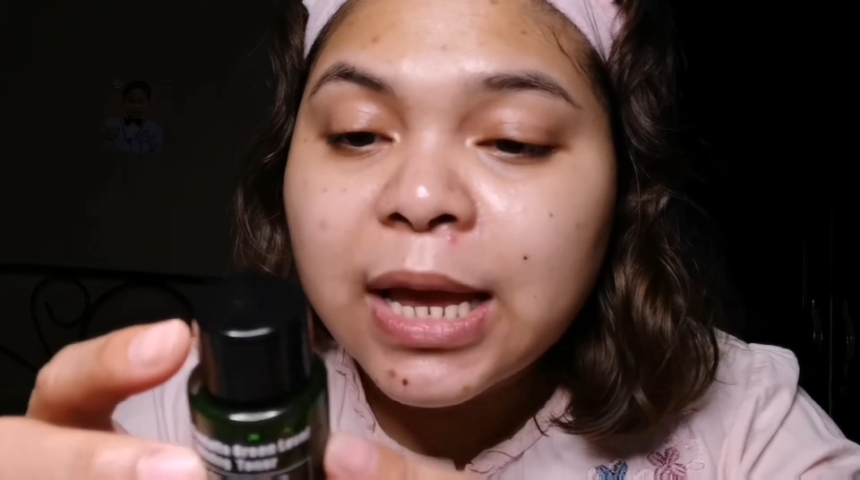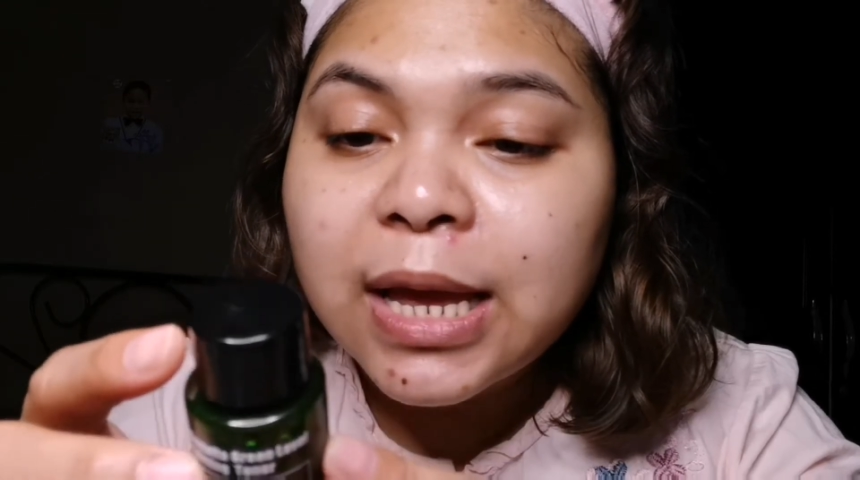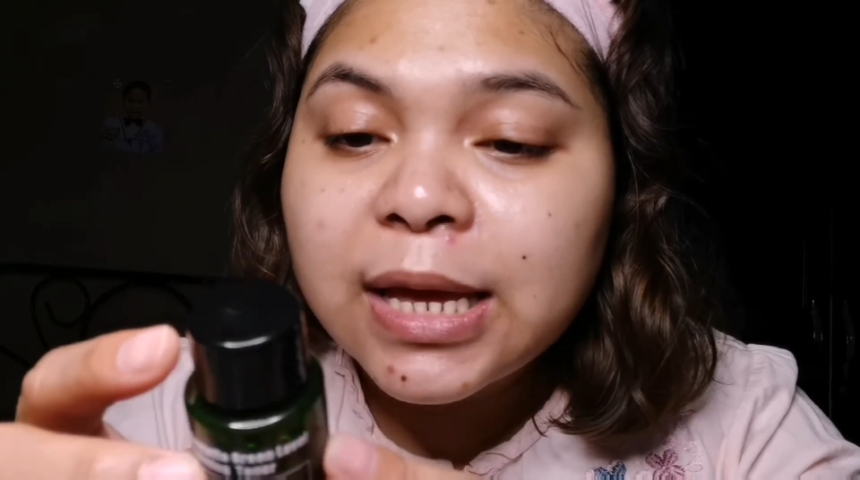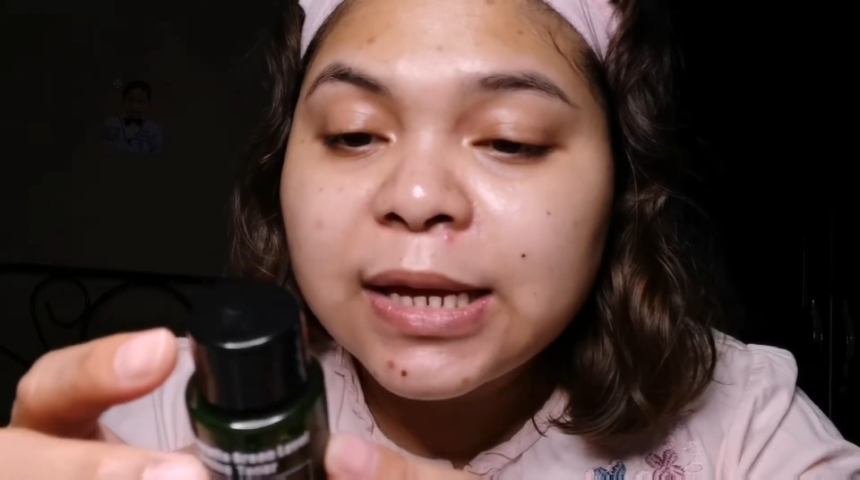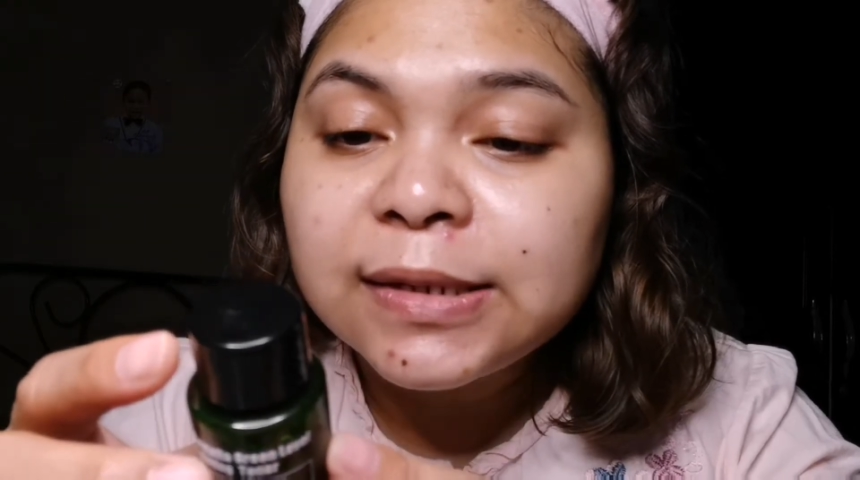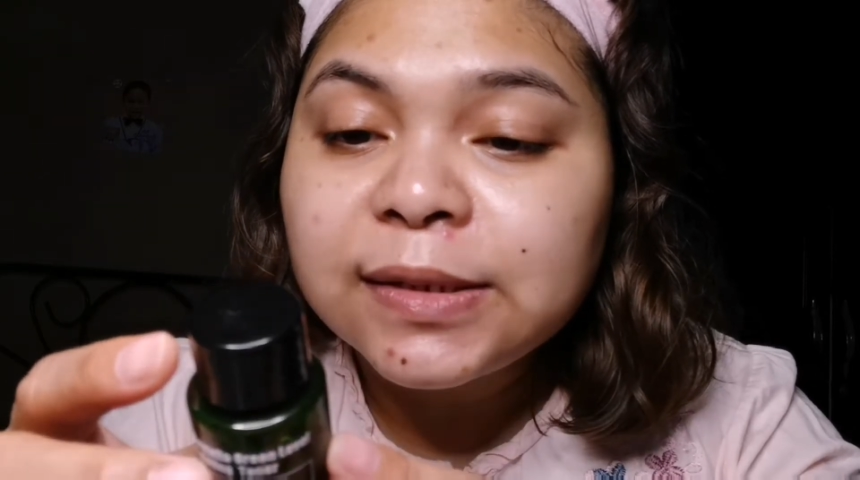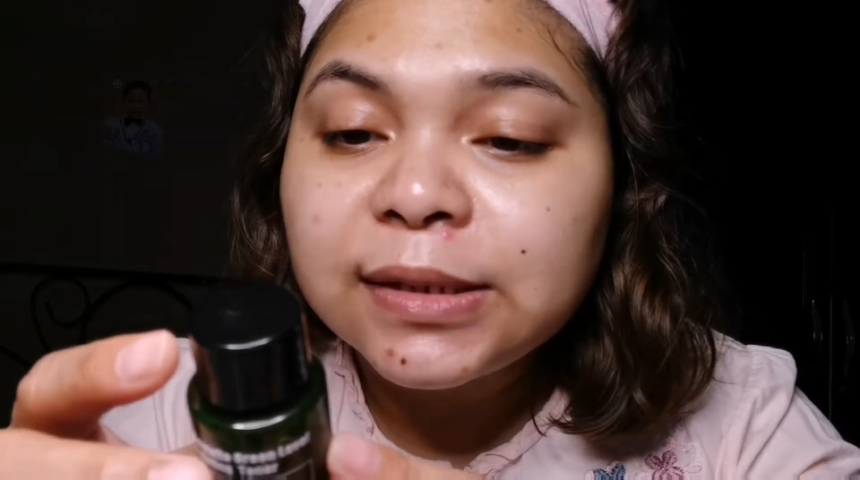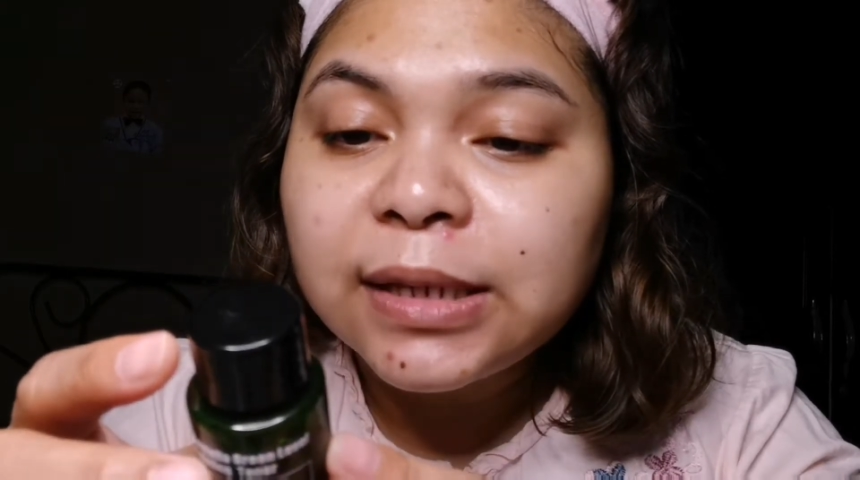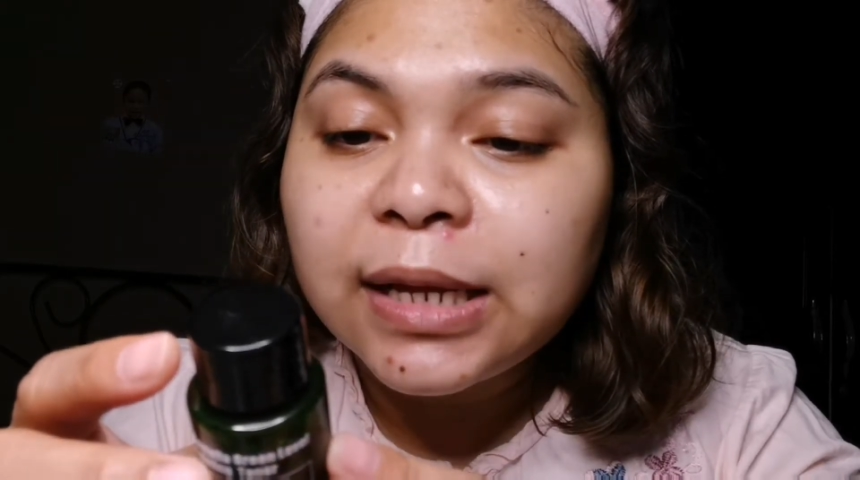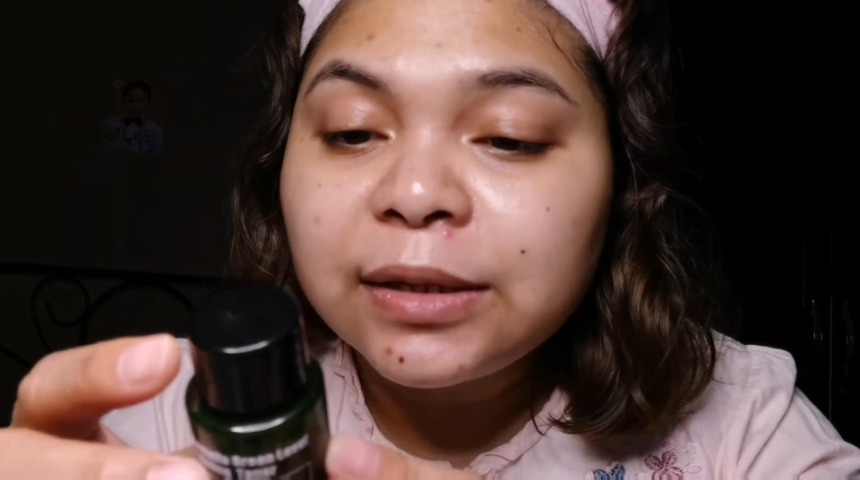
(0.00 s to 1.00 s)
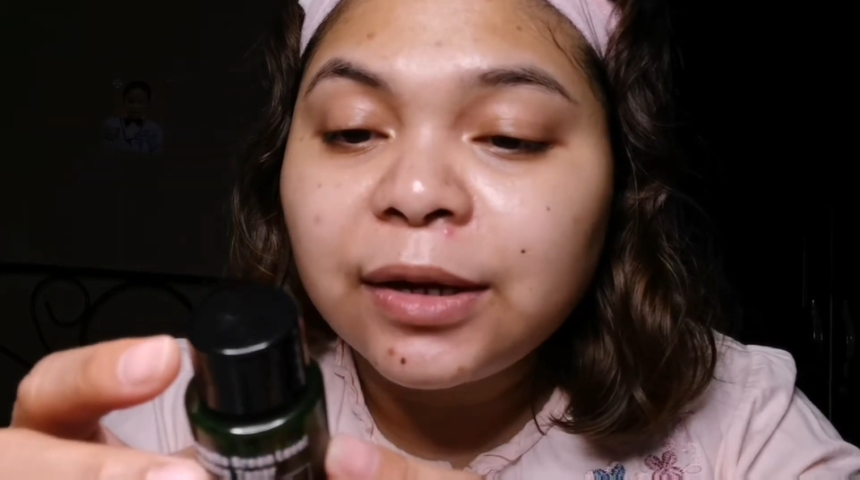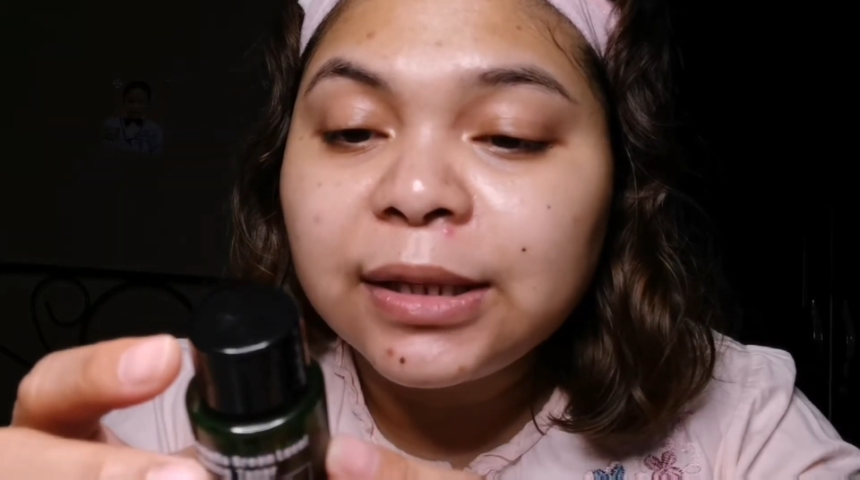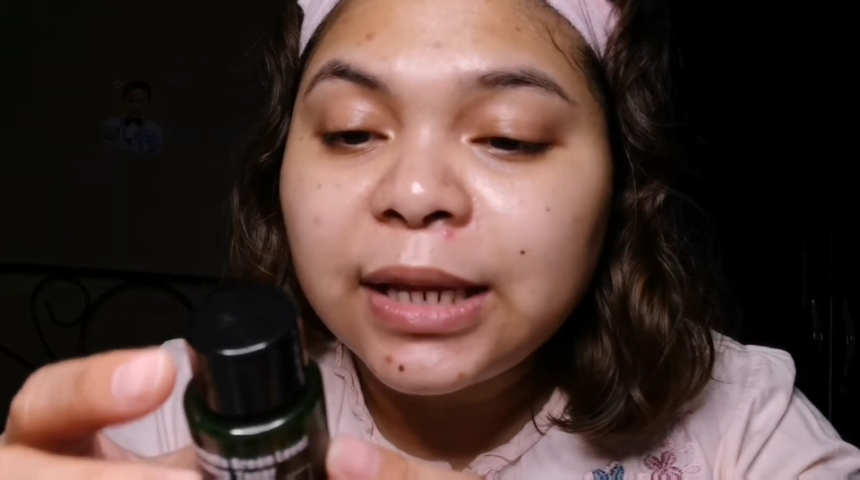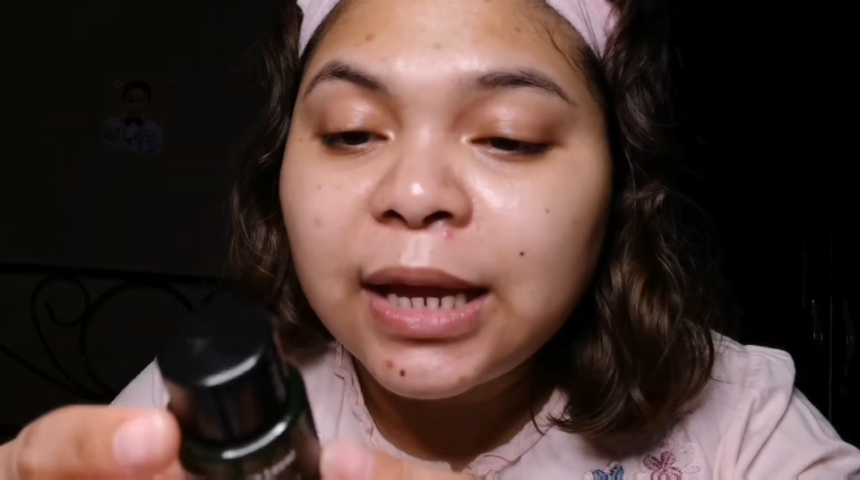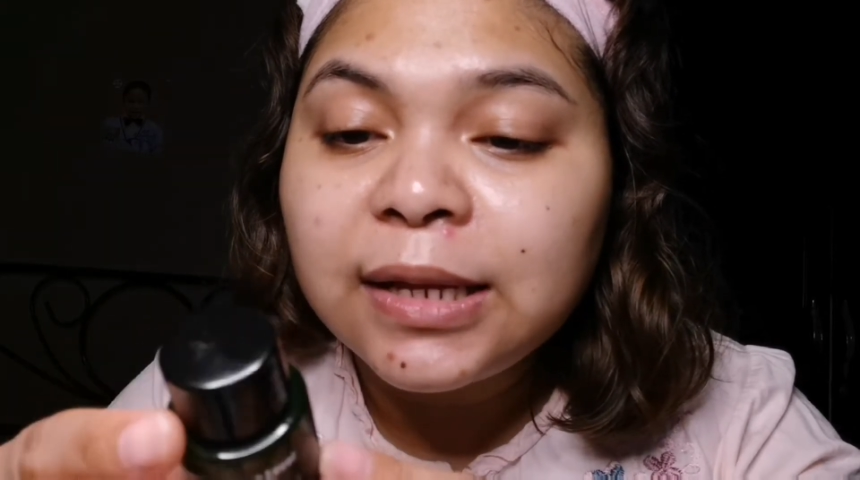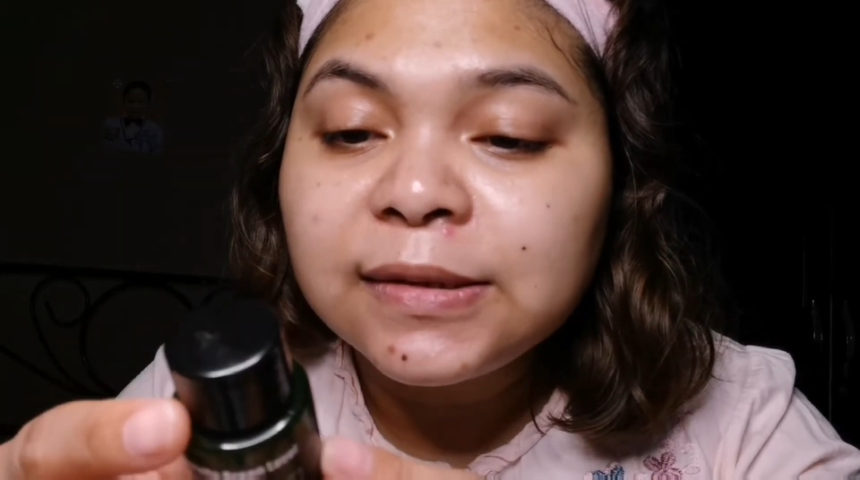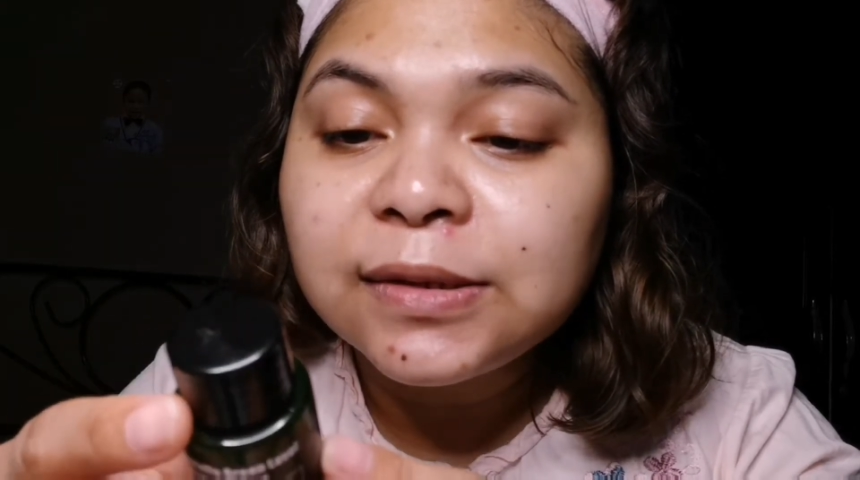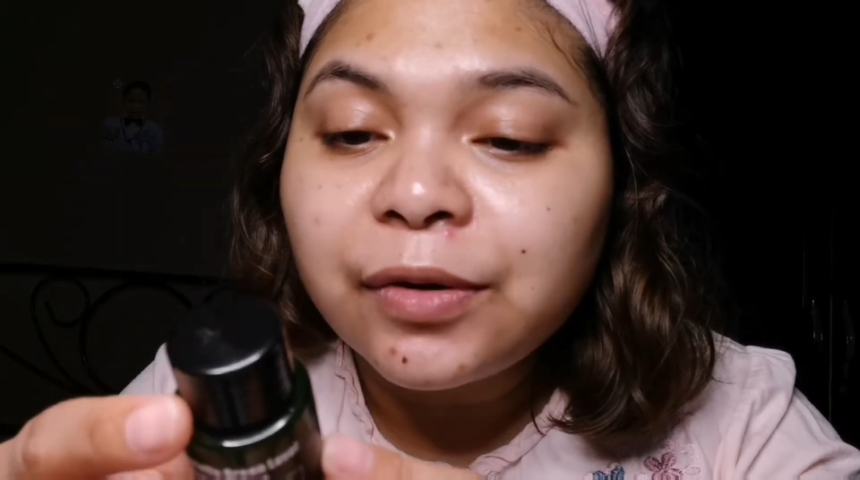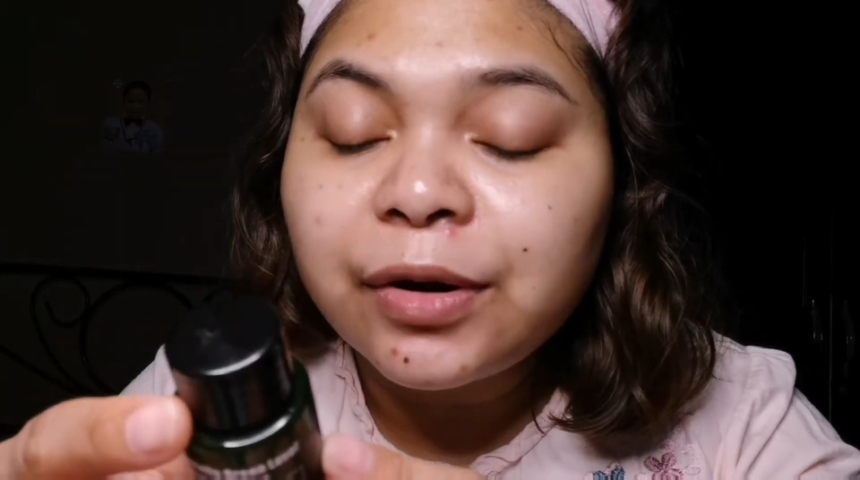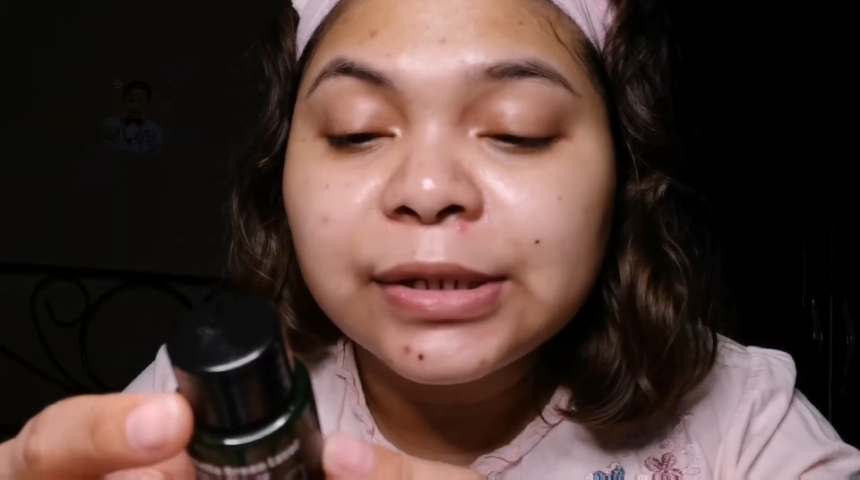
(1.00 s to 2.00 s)
is it containing
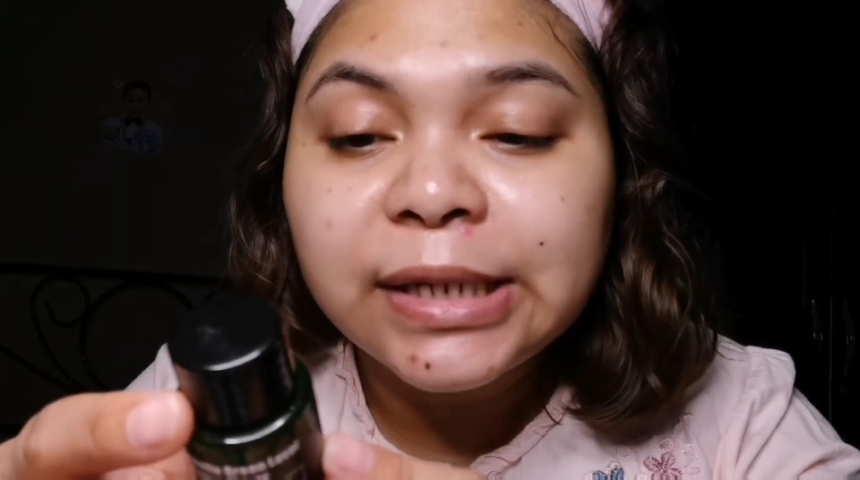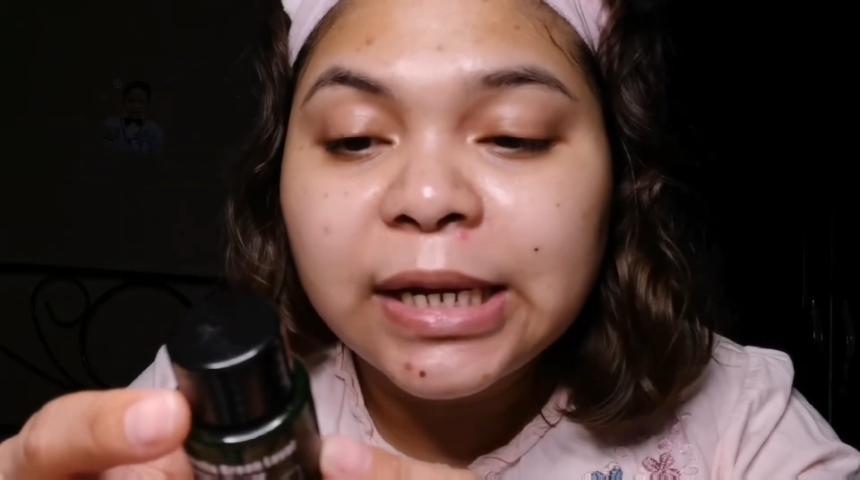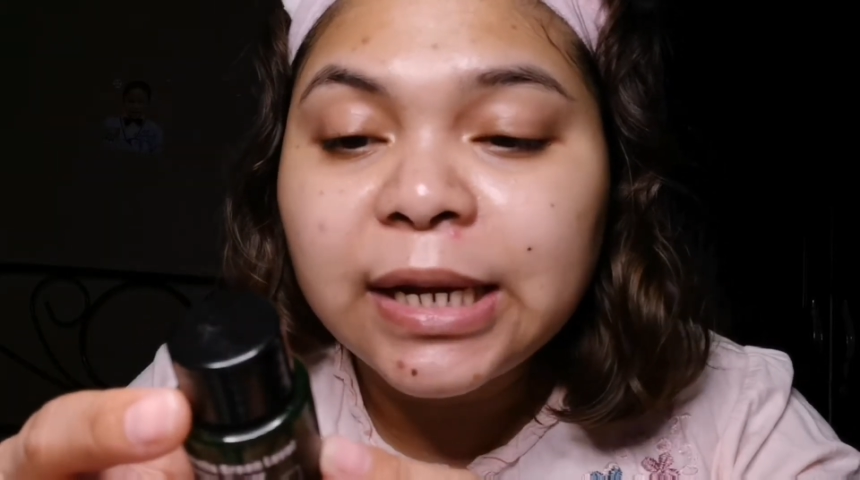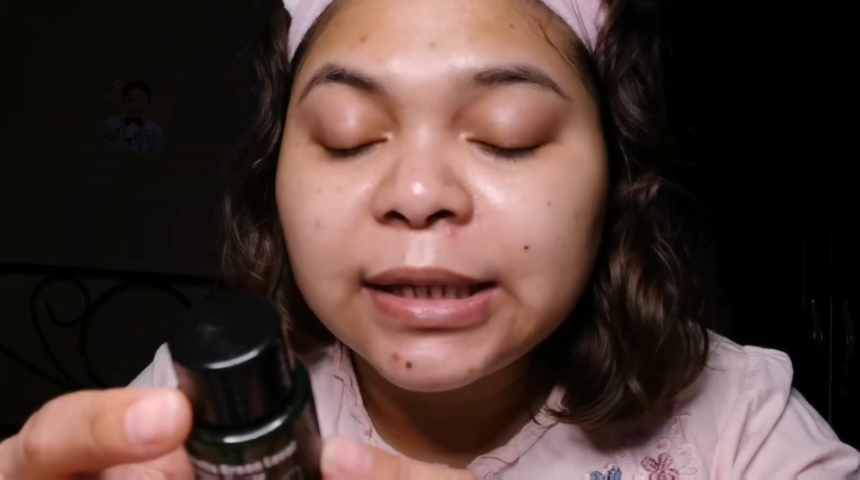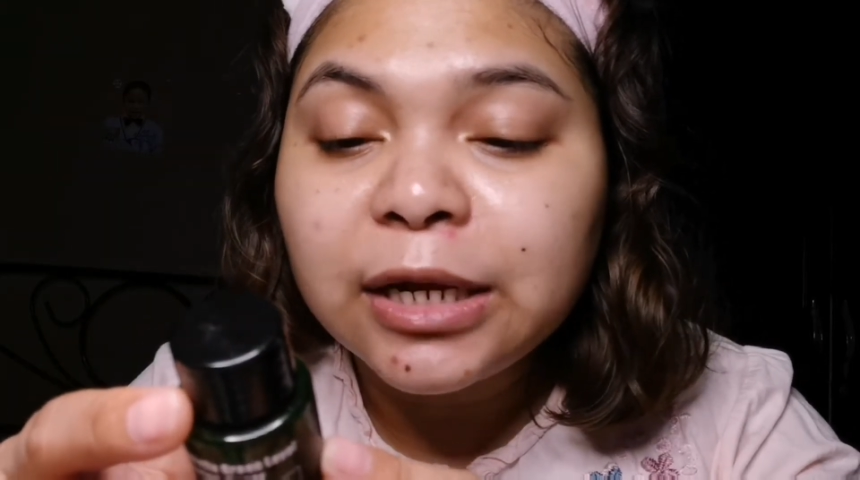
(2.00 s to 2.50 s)
10%